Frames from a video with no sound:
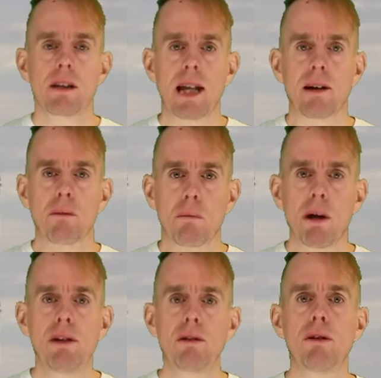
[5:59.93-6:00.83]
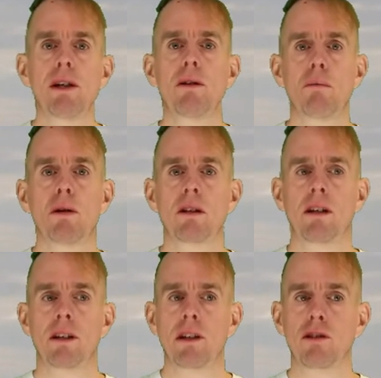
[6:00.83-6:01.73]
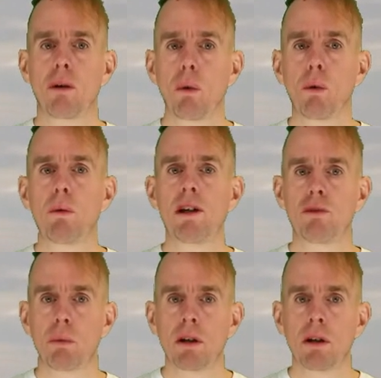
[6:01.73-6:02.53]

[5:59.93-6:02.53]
Now, when you're doing work like this, always